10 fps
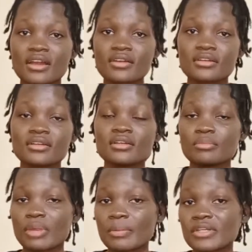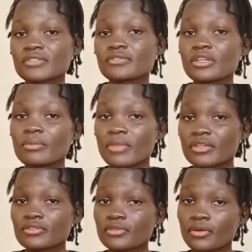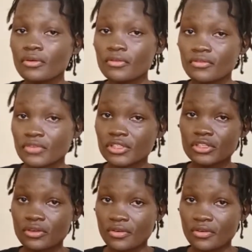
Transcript: purposefully meant for videography.